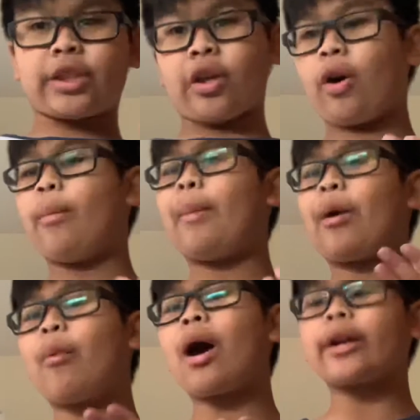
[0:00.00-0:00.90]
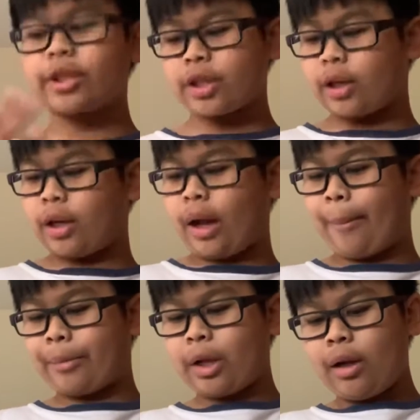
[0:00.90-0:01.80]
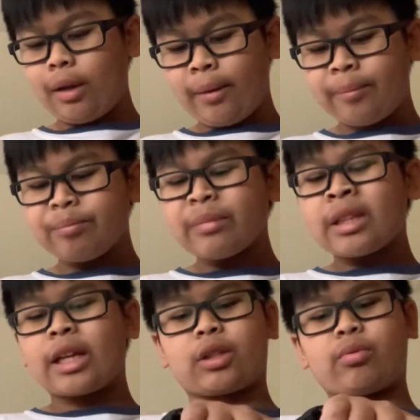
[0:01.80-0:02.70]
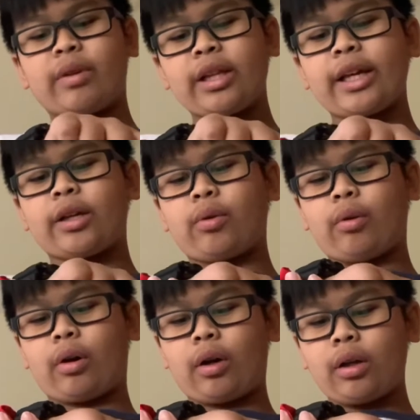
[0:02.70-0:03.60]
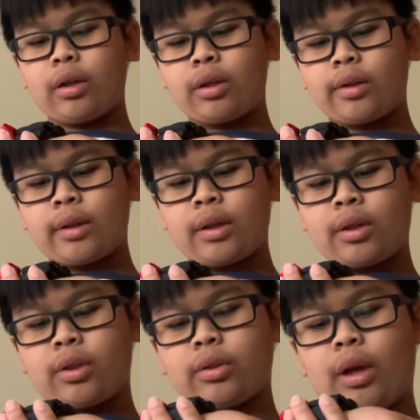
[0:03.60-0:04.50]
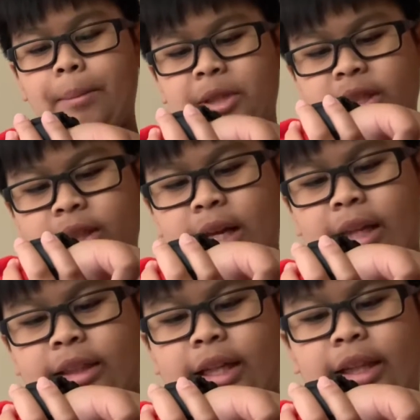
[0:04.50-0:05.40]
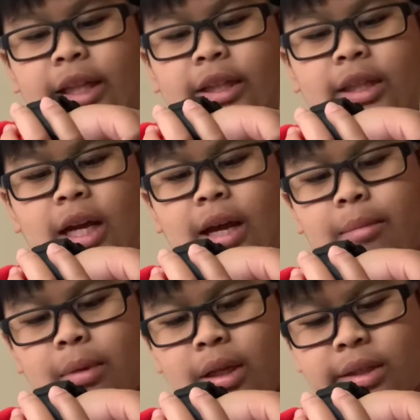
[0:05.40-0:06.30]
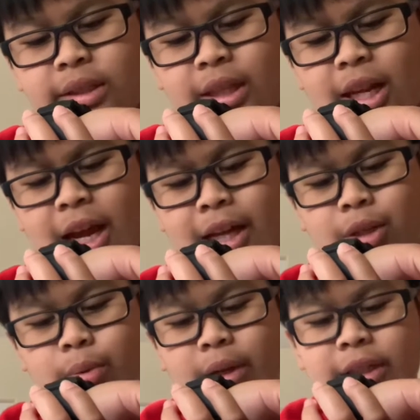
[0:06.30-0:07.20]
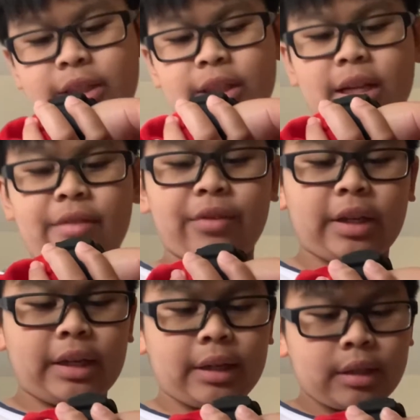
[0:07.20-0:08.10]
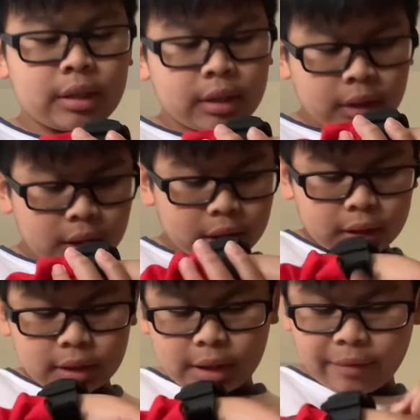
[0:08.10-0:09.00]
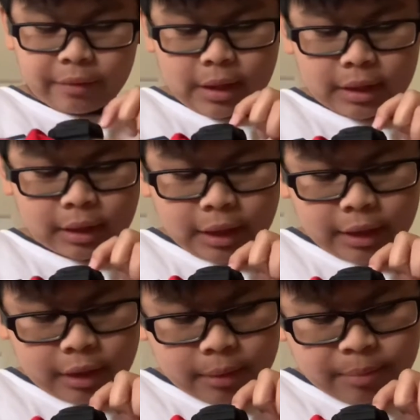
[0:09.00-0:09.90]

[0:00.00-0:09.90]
so my watch, um, it's really cool. So I'm just testing. The time is 9.27. see that line